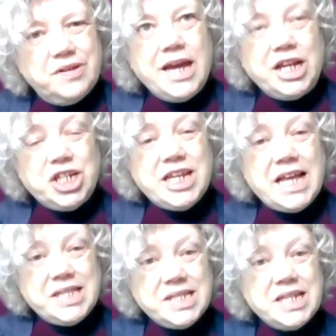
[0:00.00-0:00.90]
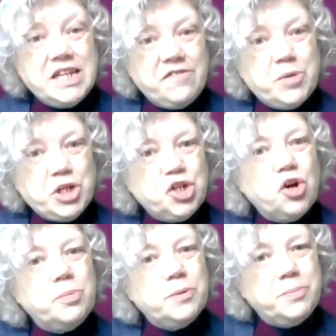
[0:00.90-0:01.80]
I actually had to leave my
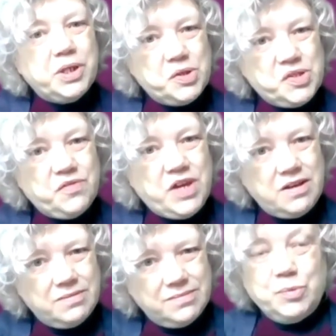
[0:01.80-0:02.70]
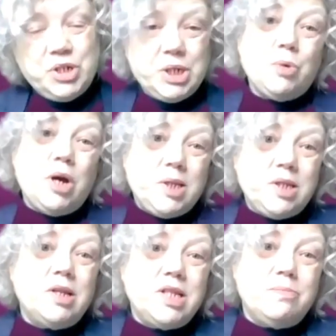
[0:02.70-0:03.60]
job because of it, which is why I
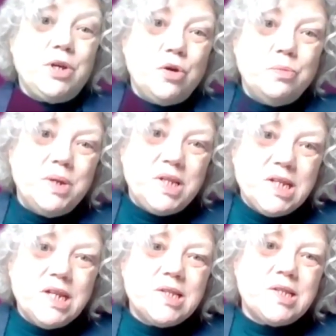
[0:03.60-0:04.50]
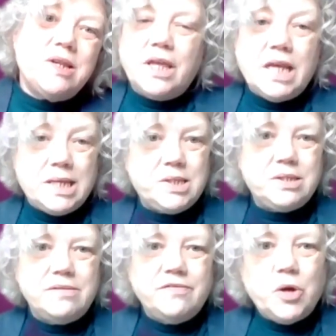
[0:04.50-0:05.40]
started my own business. And
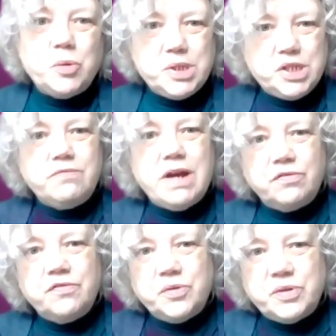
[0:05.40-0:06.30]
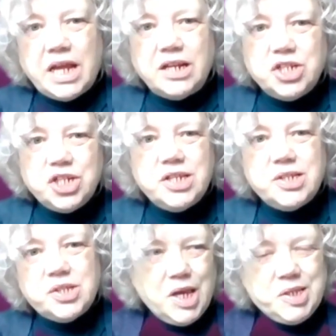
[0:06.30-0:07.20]
that's focused around food
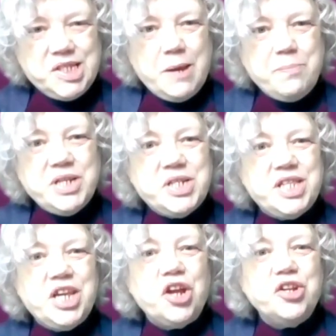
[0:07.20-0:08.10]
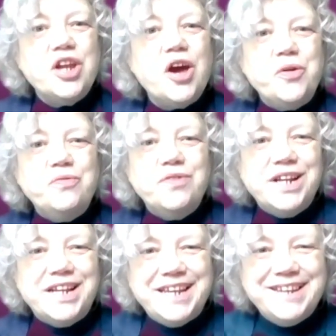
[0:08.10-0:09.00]
allergies. A step into the unknown,
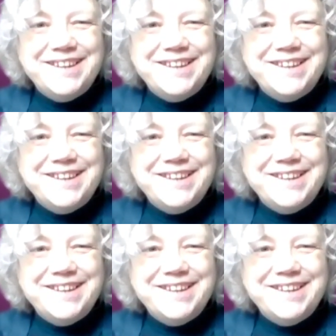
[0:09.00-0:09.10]
really.